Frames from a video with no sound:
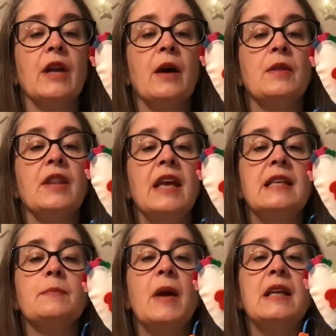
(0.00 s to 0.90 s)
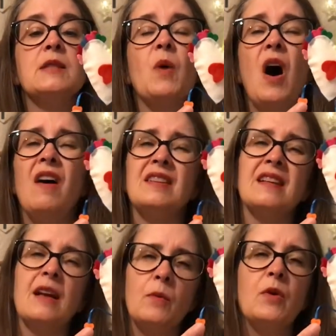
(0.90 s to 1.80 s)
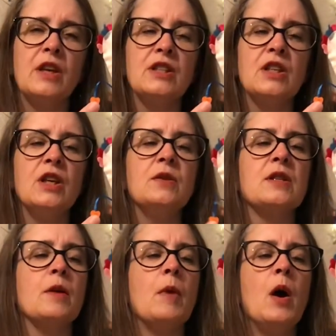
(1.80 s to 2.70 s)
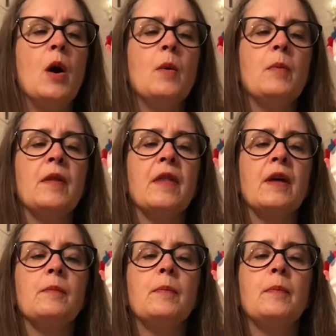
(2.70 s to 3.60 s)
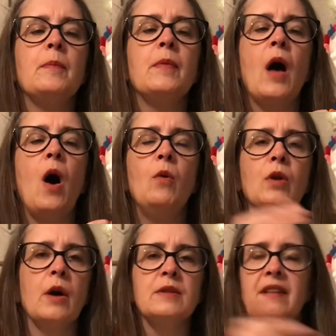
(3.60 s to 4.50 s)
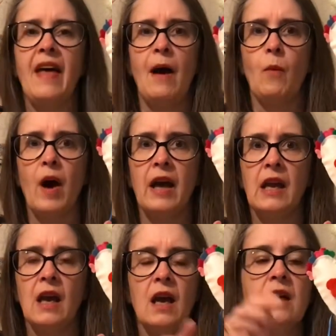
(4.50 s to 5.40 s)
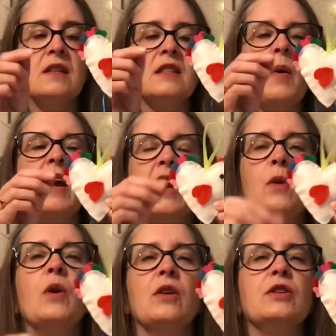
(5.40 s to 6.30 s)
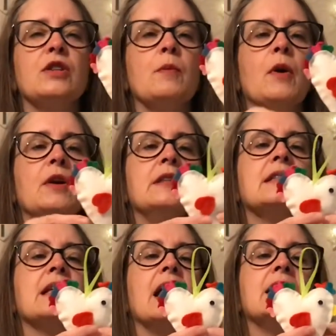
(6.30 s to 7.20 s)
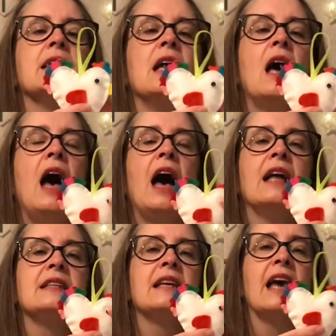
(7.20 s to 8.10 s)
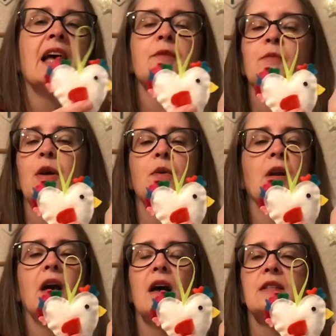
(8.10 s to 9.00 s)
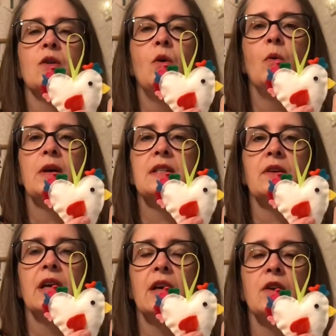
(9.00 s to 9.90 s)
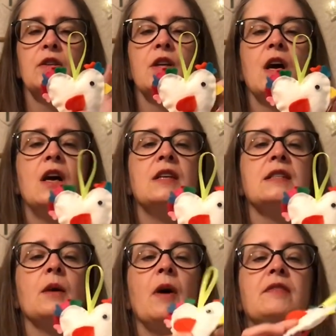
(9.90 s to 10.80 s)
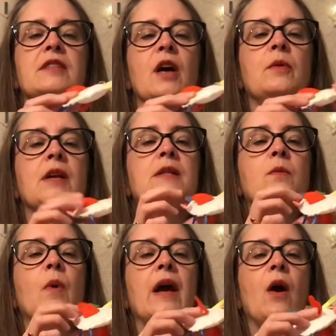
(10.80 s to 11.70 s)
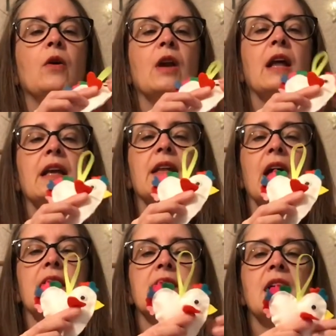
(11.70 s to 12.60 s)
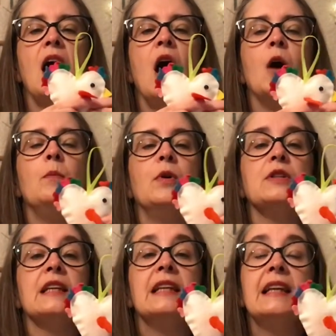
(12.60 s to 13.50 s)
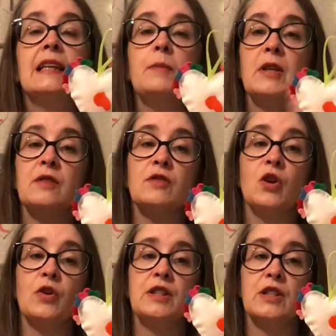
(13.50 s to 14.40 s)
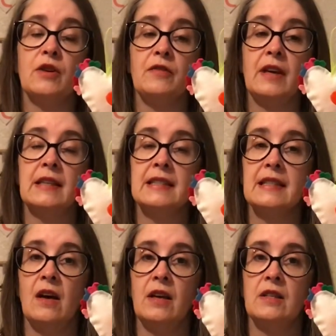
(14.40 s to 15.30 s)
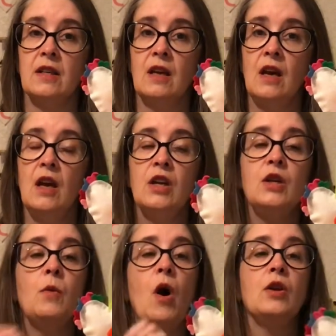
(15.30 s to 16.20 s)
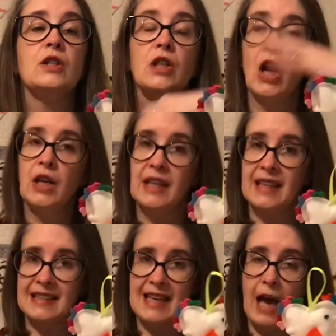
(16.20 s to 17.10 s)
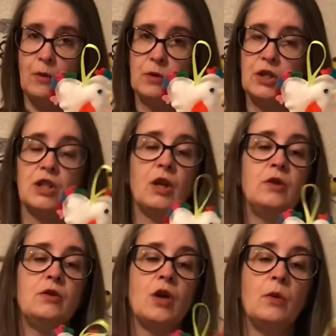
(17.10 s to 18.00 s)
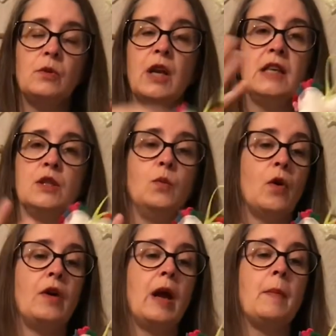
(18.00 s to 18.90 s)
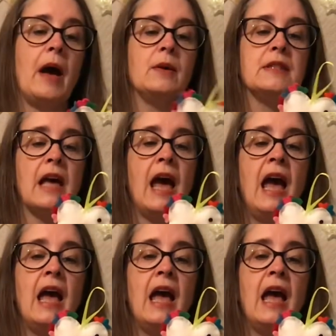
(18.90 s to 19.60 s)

Now these beads were hearts and I wanted to use them, but the hole goes that way, so I glue gunned them on instead. And again, googly eyes, always looking good. So I've sewn his wing on like that and put a little bit of toy stuffing inside. You aren't turning this out, so you don't need to worry about it.